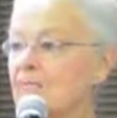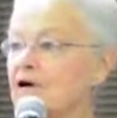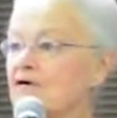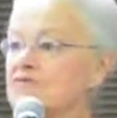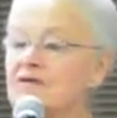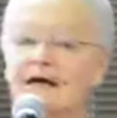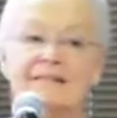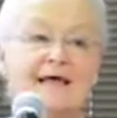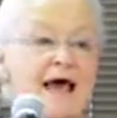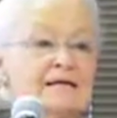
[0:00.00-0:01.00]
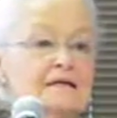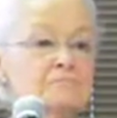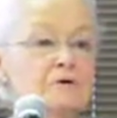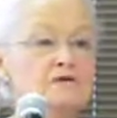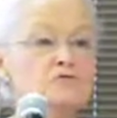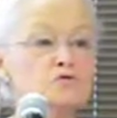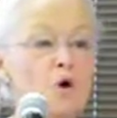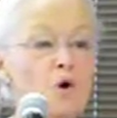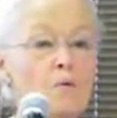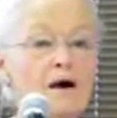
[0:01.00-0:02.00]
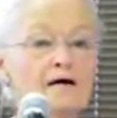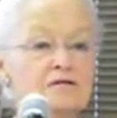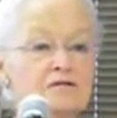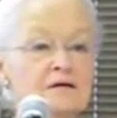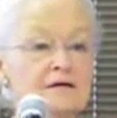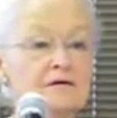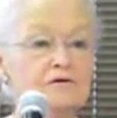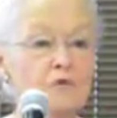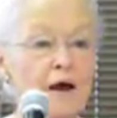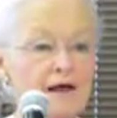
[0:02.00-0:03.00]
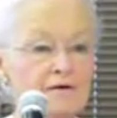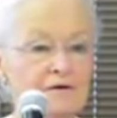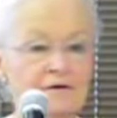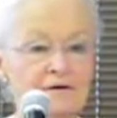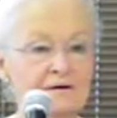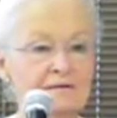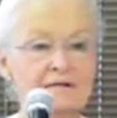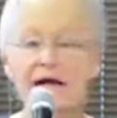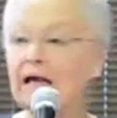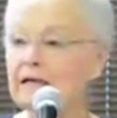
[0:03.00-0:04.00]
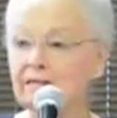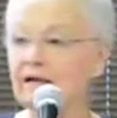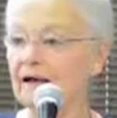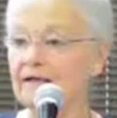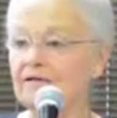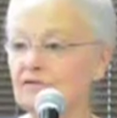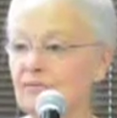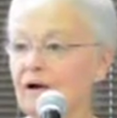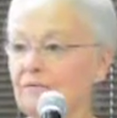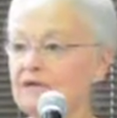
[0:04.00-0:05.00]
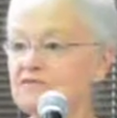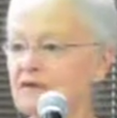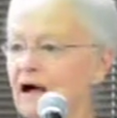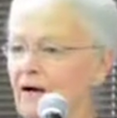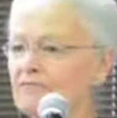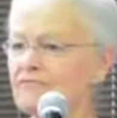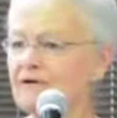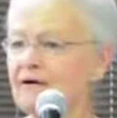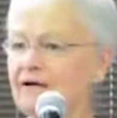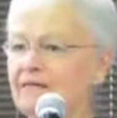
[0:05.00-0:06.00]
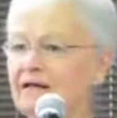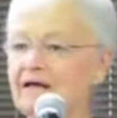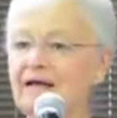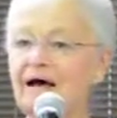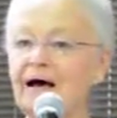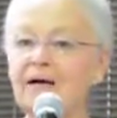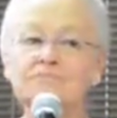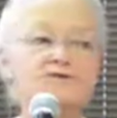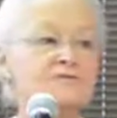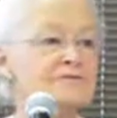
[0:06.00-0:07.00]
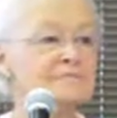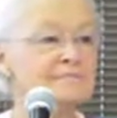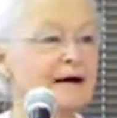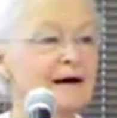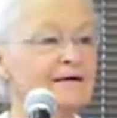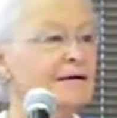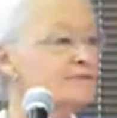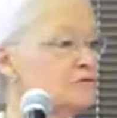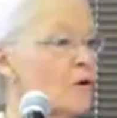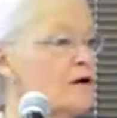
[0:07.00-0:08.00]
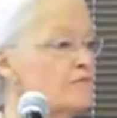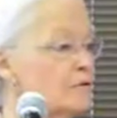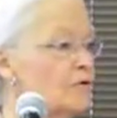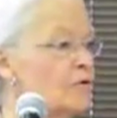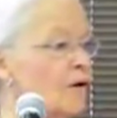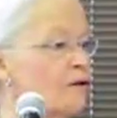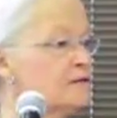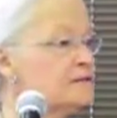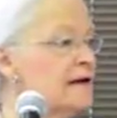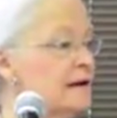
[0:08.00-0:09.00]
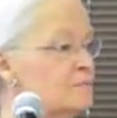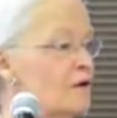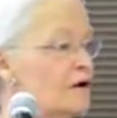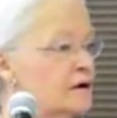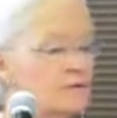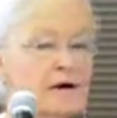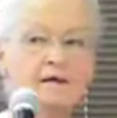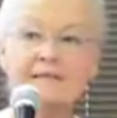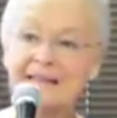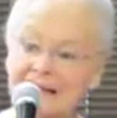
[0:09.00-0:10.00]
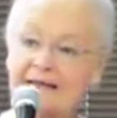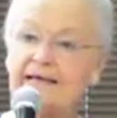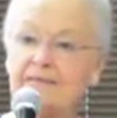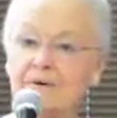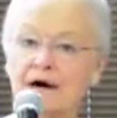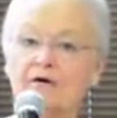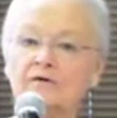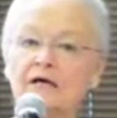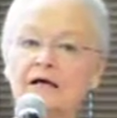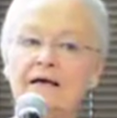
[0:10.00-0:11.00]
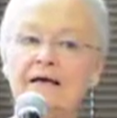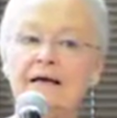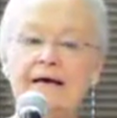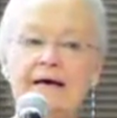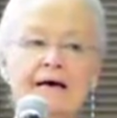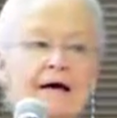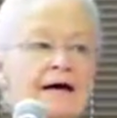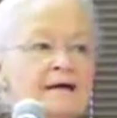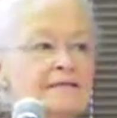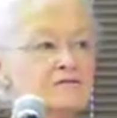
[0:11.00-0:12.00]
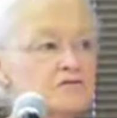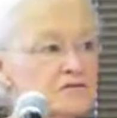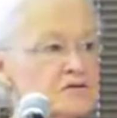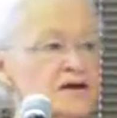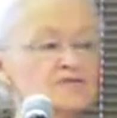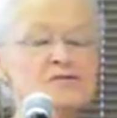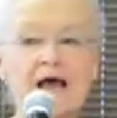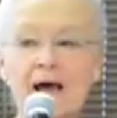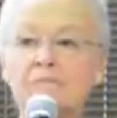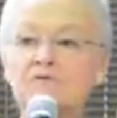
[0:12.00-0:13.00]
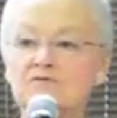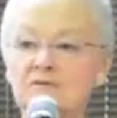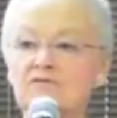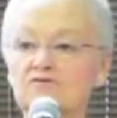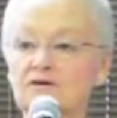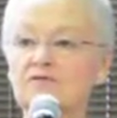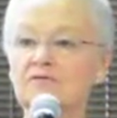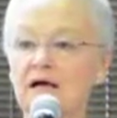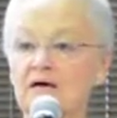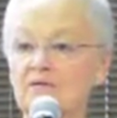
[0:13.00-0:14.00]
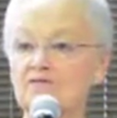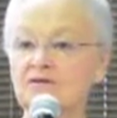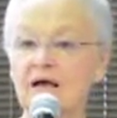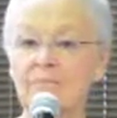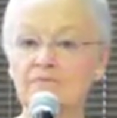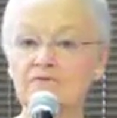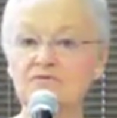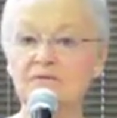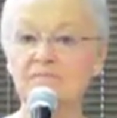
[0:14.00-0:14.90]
Because that can be so much greater than anything I can do by myself that I'm just joyful all the time walking around thinking about the success that happens every single day on this campus.